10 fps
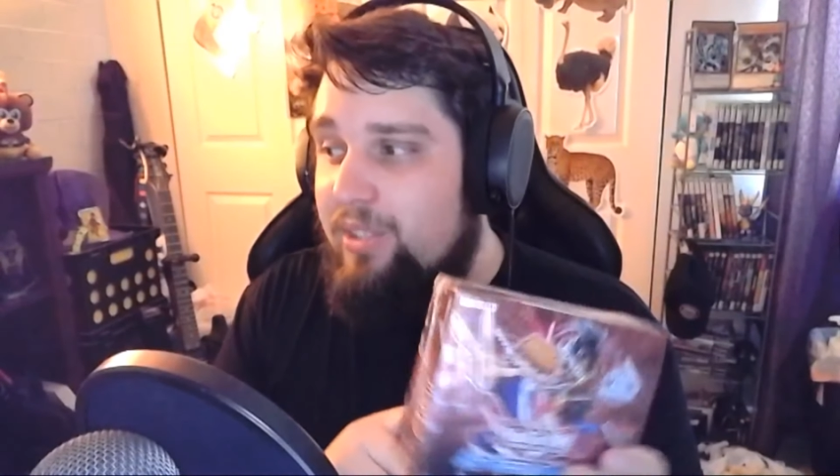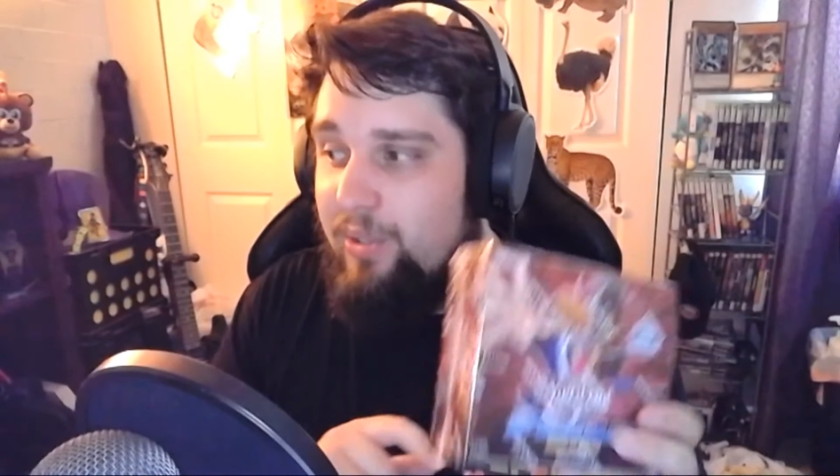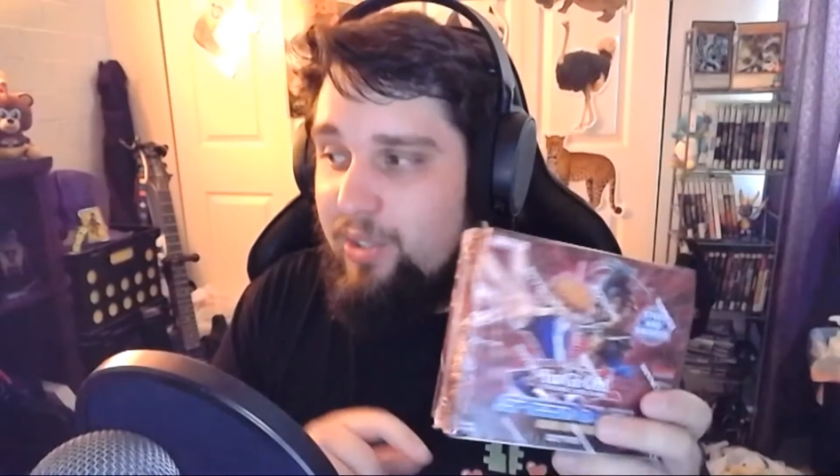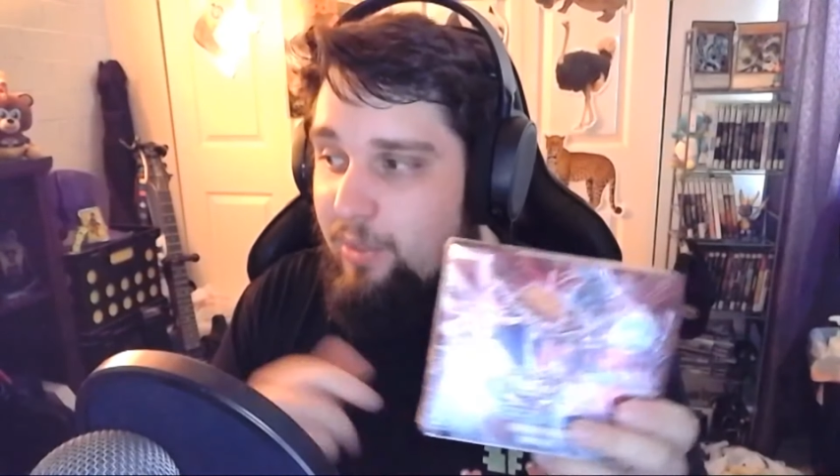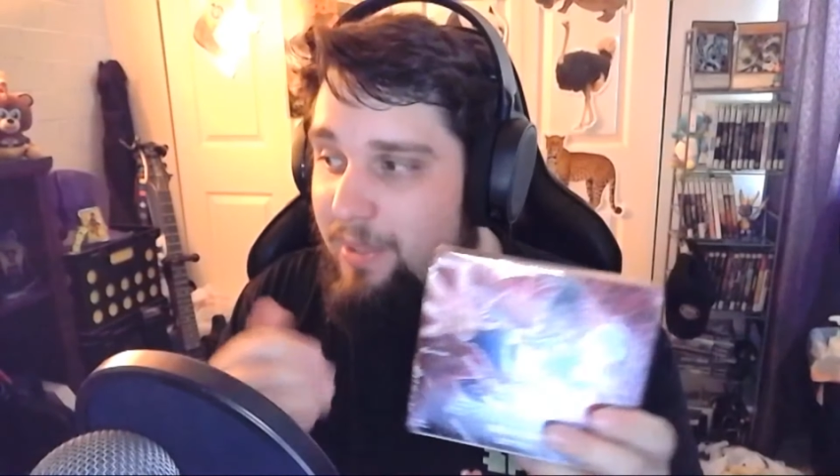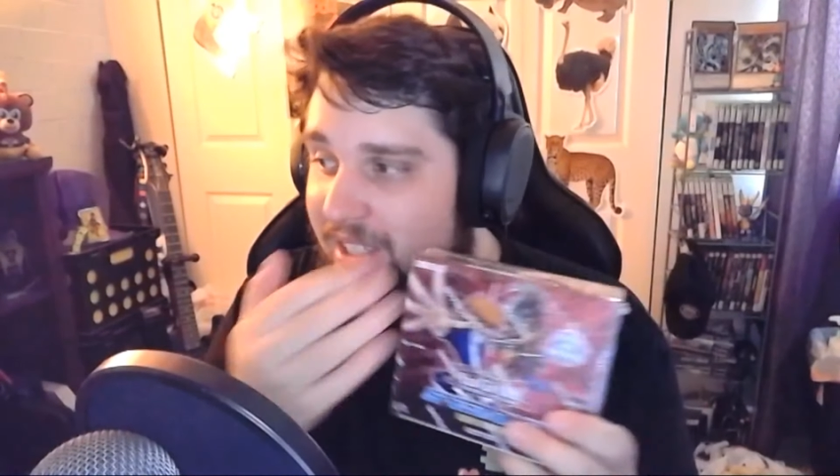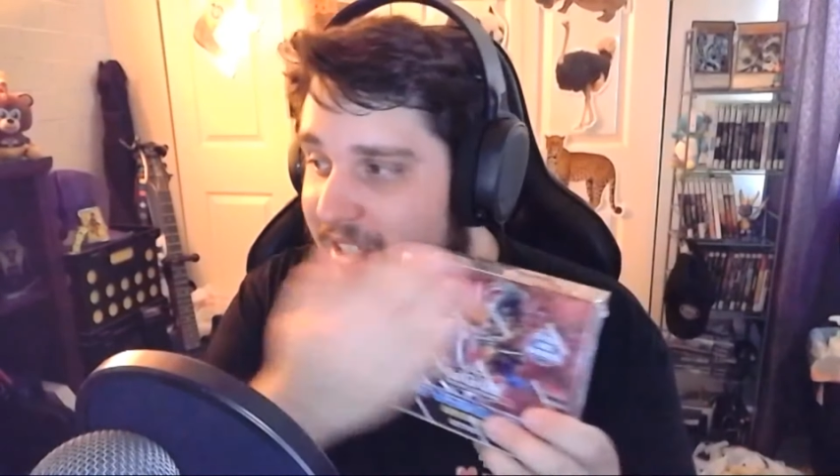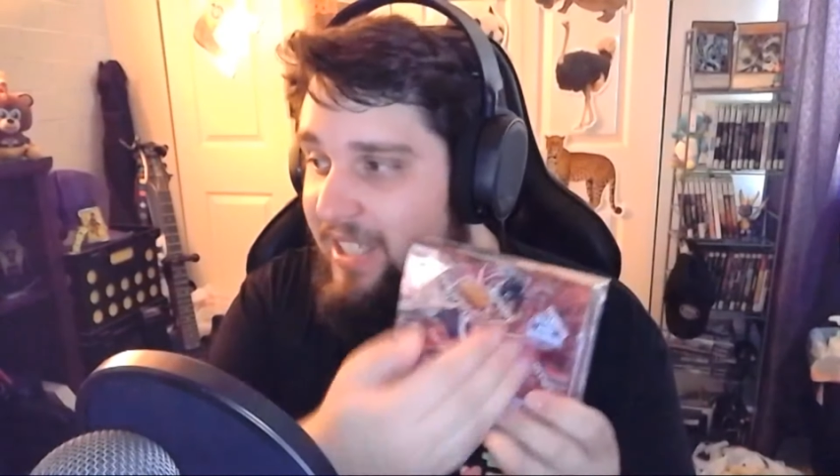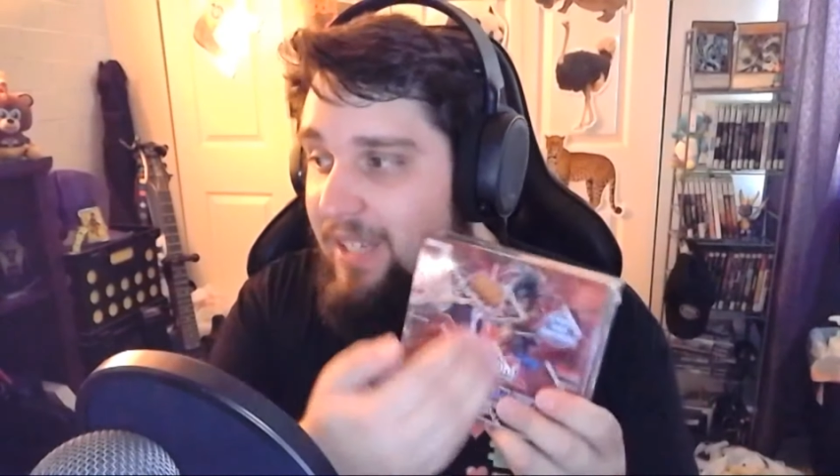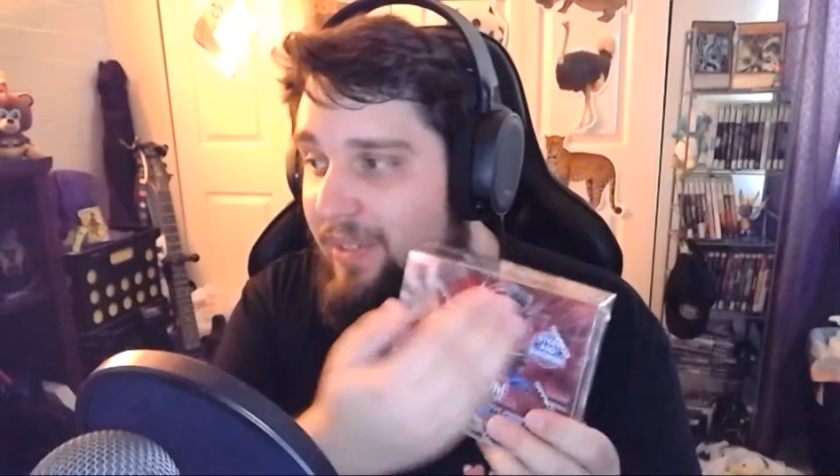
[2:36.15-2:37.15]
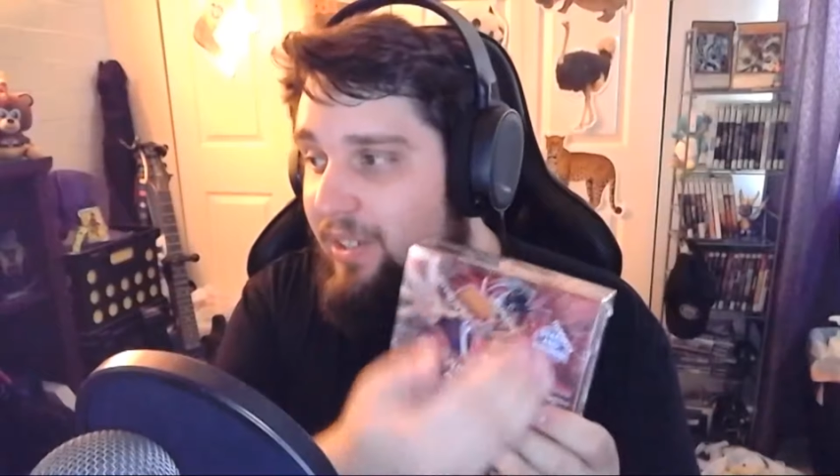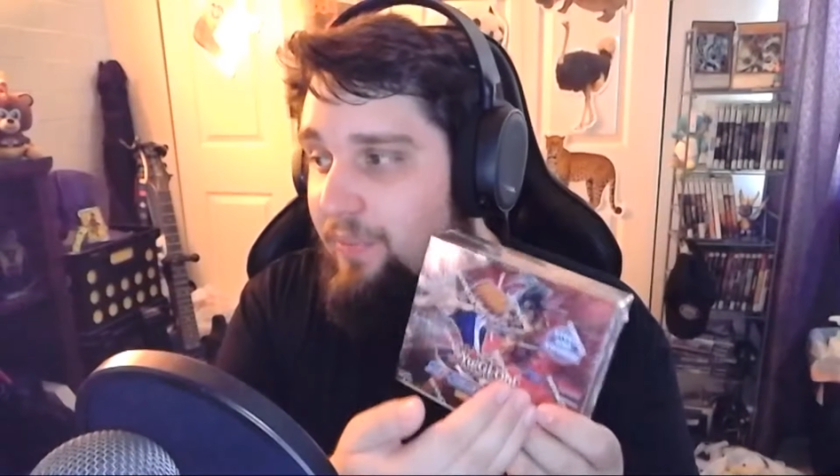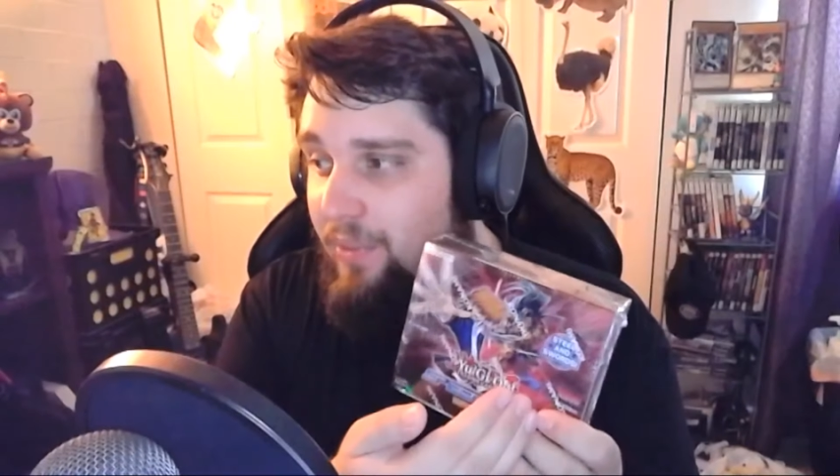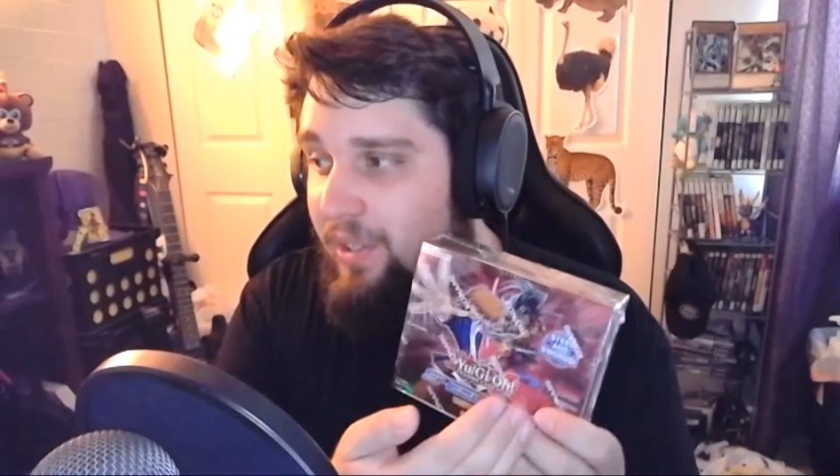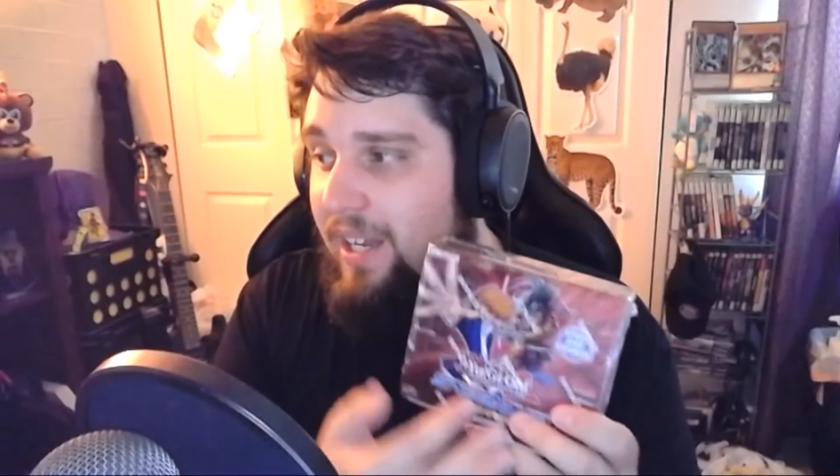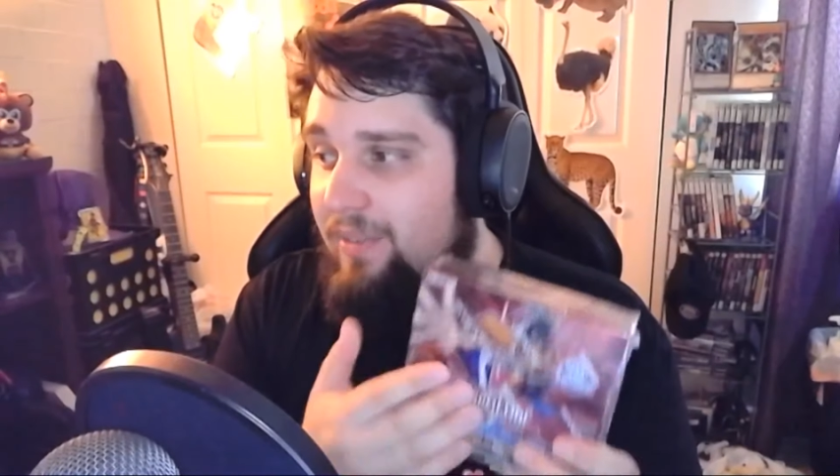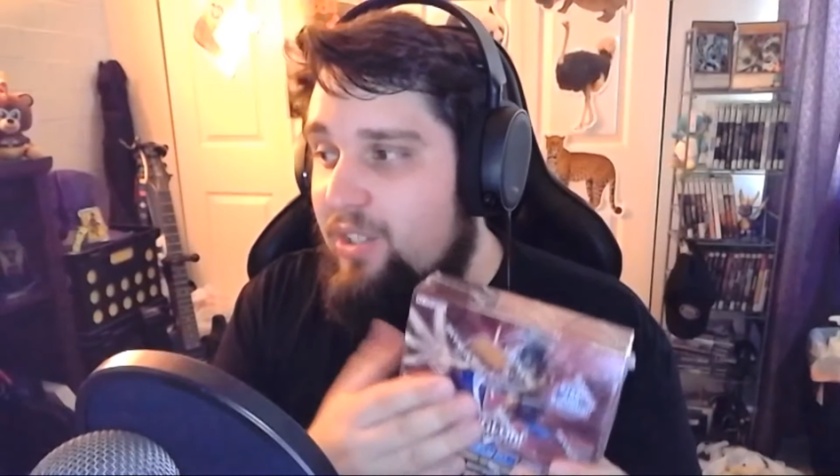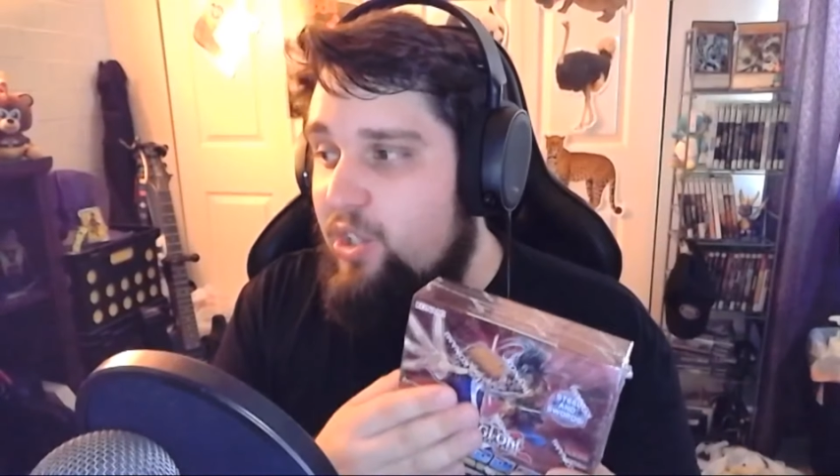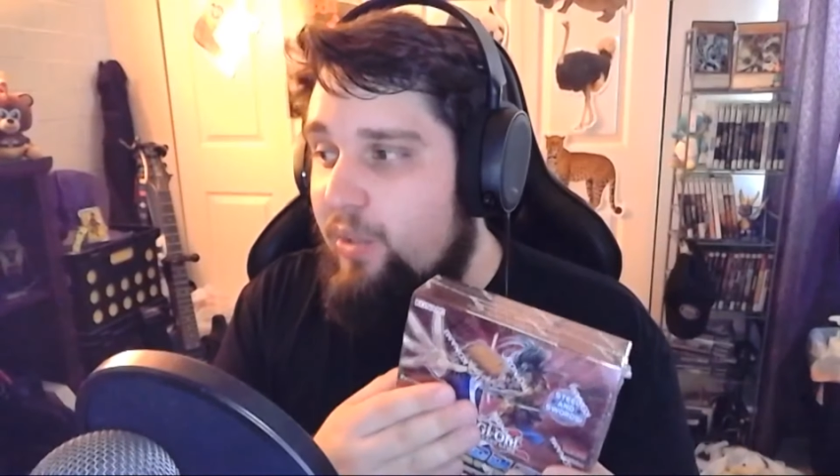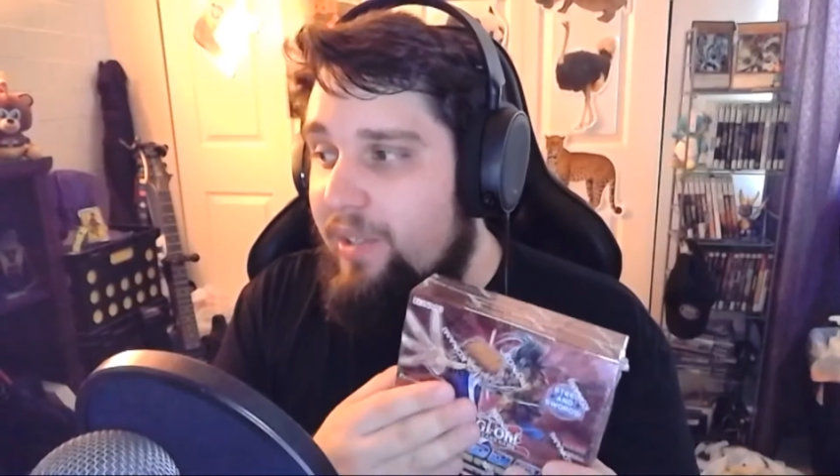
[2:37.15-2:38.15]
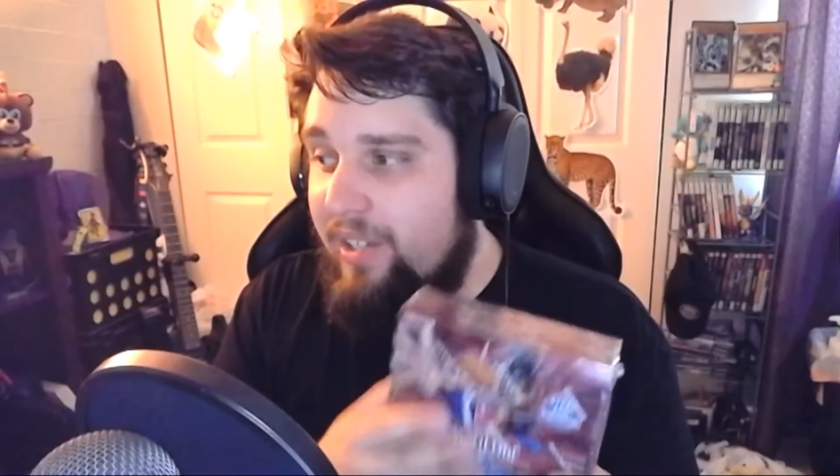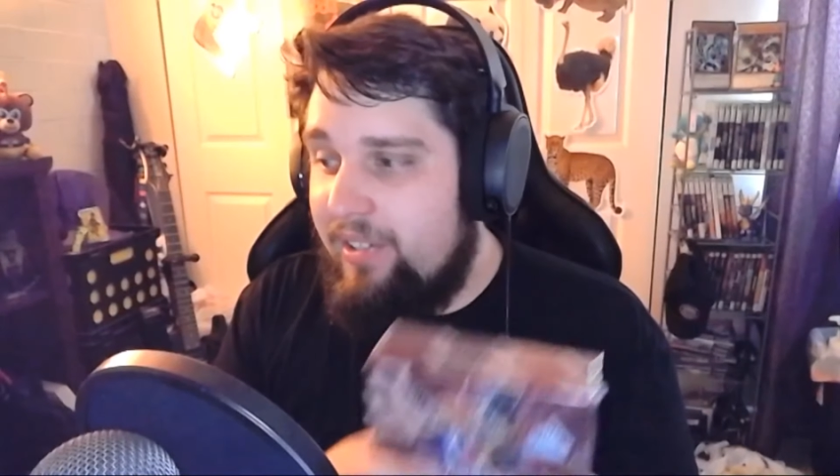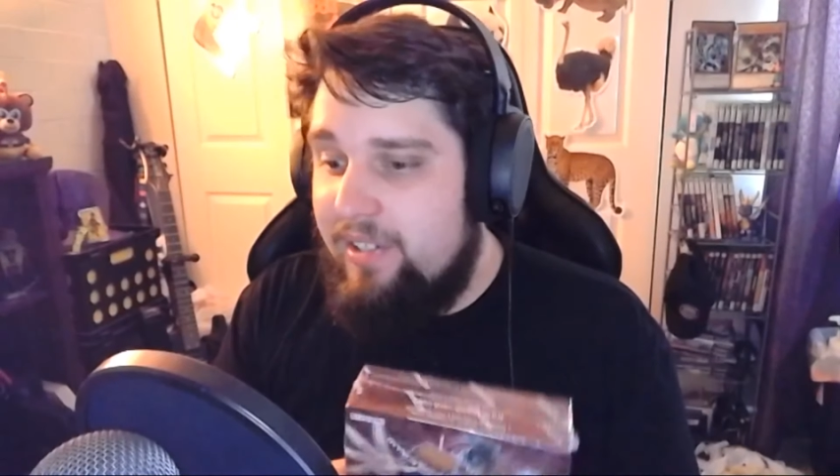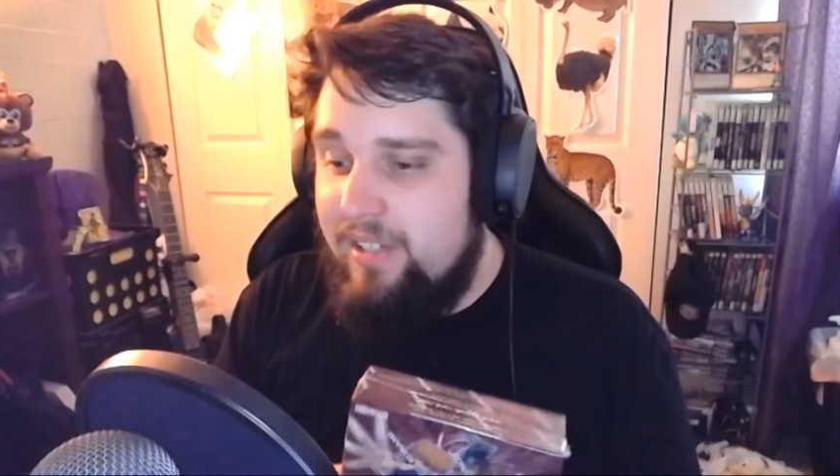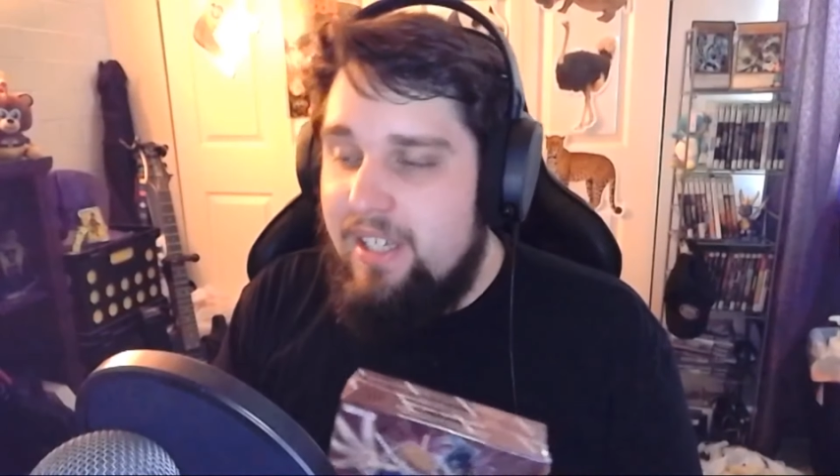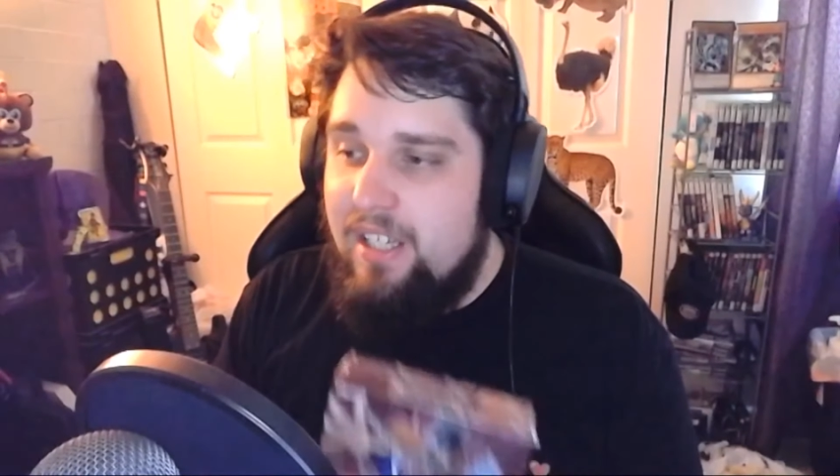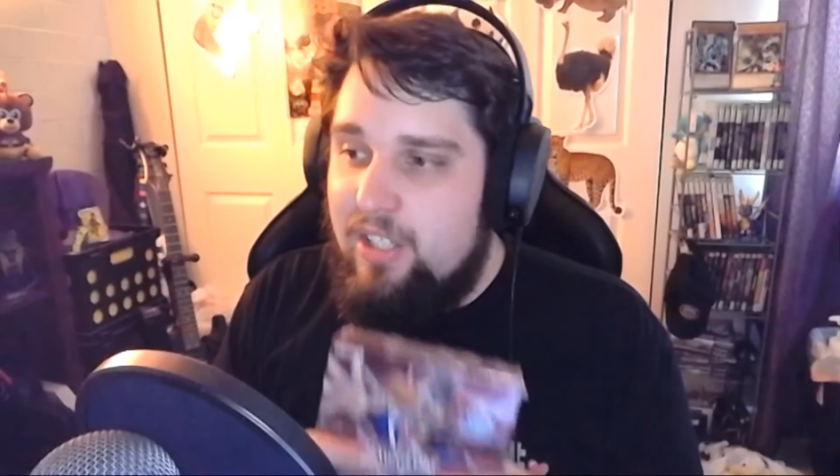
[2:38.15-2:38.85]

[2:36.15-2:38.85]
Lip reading: So it's a little bit deceiving on the front having Joey on there.